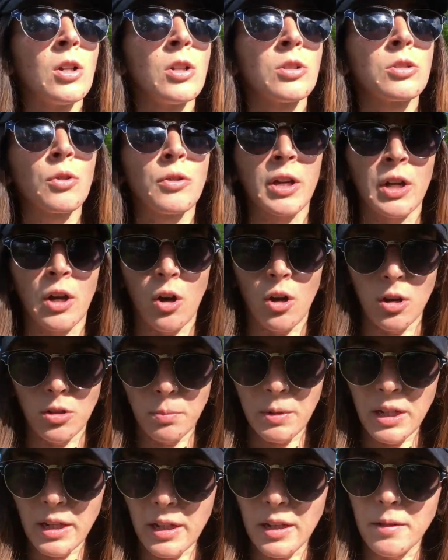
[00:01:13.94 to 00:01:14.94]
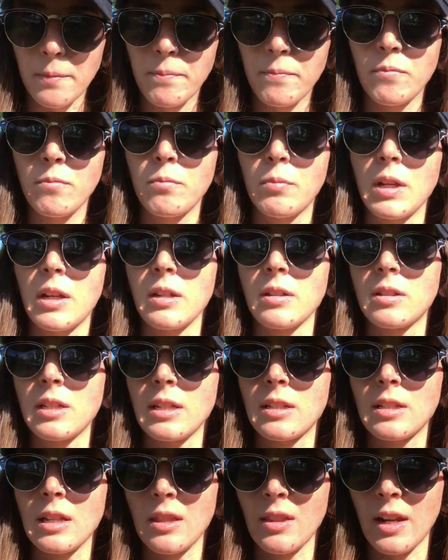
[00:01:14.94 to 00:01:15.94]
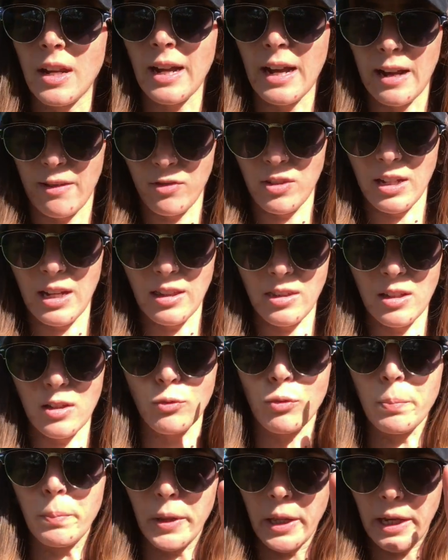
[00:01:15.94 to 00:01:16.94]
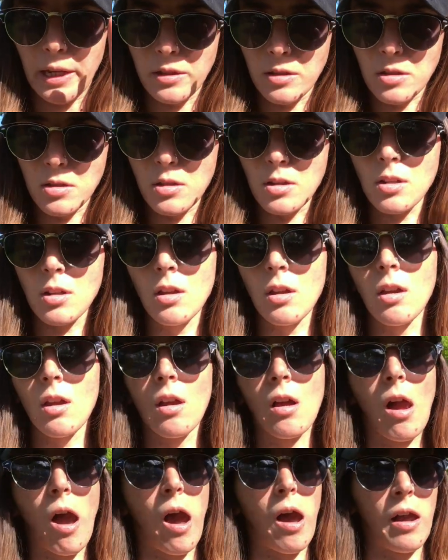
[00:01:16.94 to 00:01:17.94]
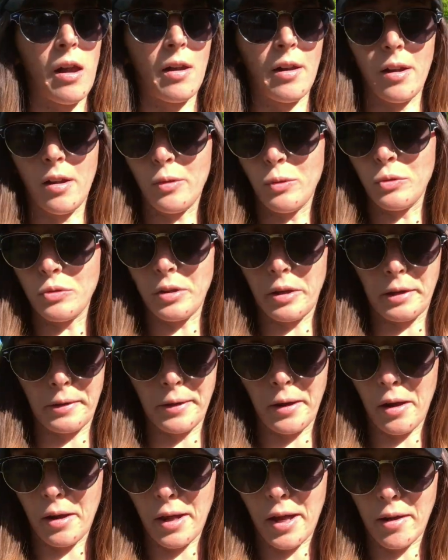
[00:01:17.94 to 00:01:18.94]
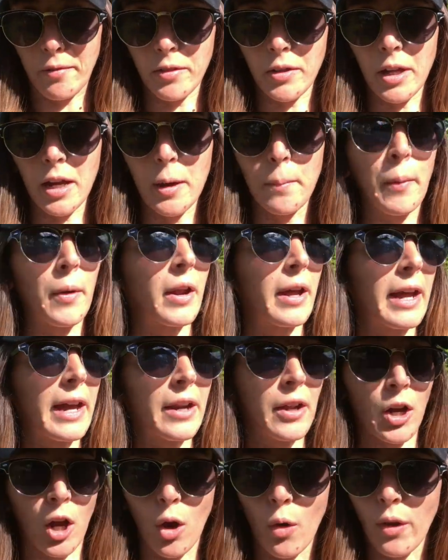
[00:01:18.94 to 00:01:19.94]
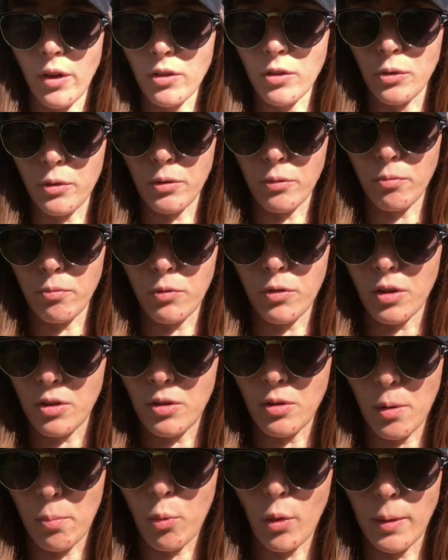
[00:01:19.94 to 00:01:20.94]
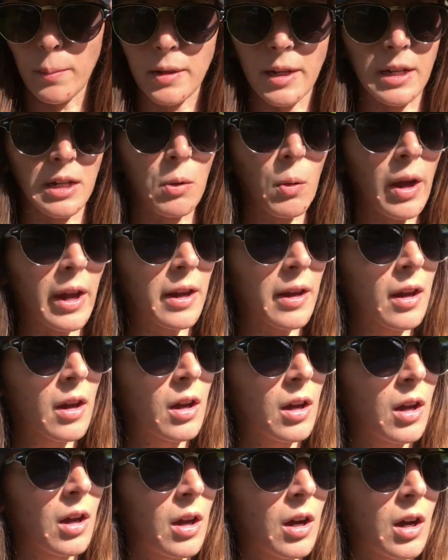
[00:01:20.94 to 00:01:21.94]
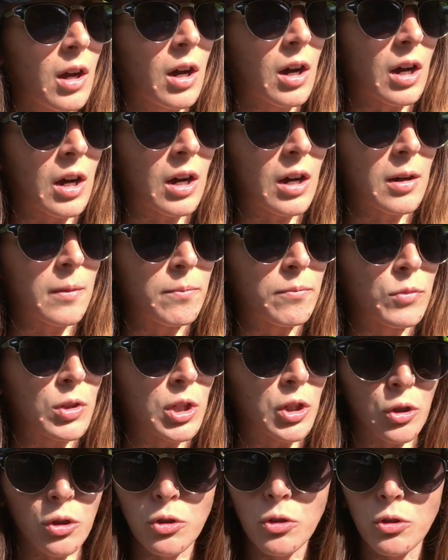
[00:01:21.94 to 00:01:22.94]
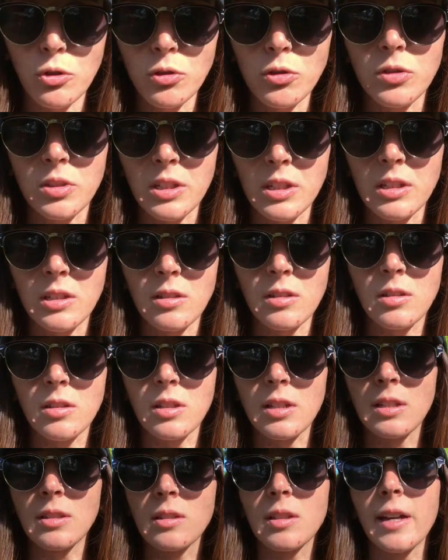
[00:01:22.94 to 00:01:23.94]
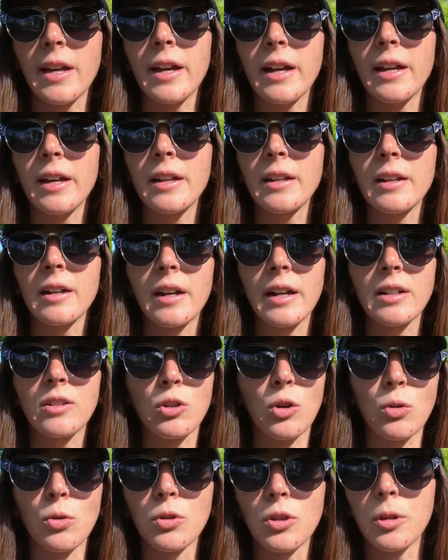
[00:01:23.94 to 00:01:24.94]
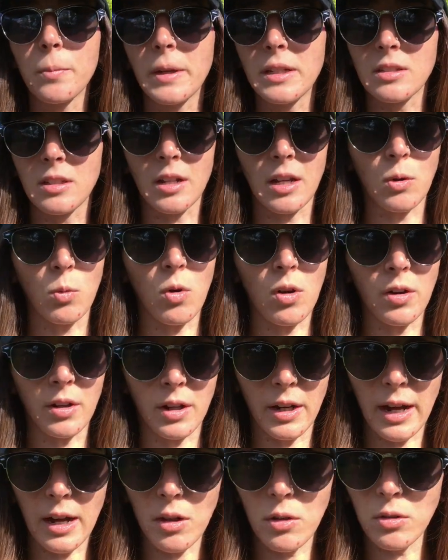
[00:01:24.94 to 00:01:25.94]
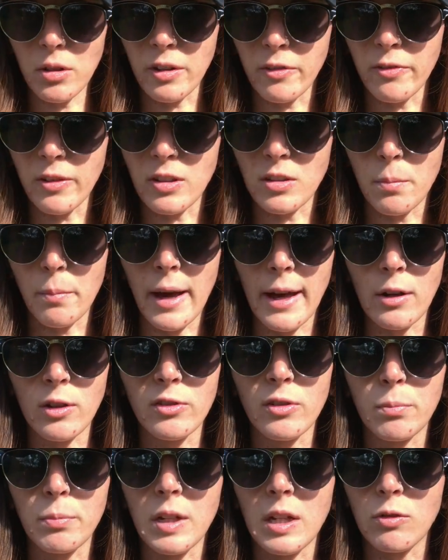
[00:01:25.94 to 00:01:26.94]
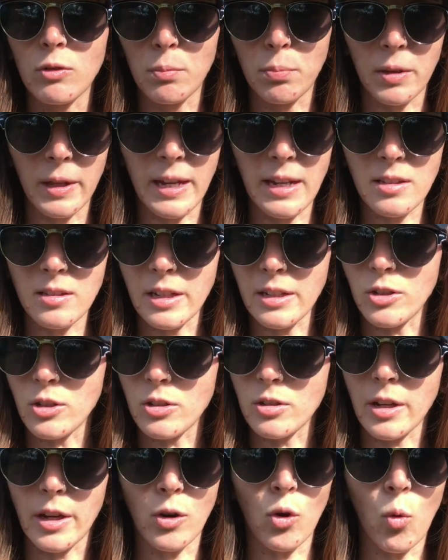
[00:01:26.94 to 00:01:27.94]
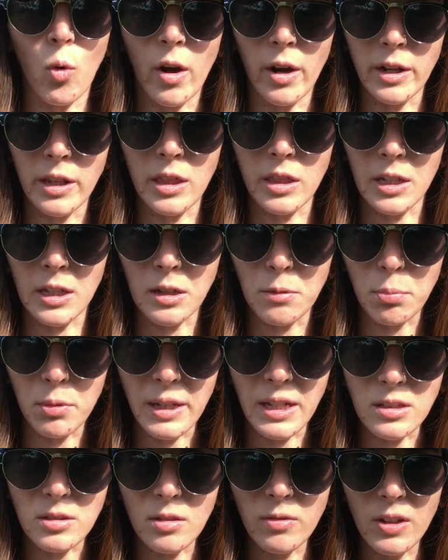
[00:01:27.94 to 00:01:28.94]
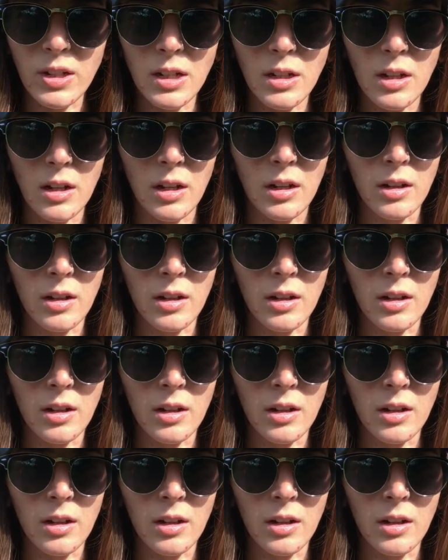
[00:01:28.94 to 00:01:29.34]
So they called me in because they said that I have to get this replaced, and I was like, not having that, but I had to go into the appointment anyway. The good news is that I told him, I said I want it out. If it's a matter of it being replaced, I don't want anything in place of it,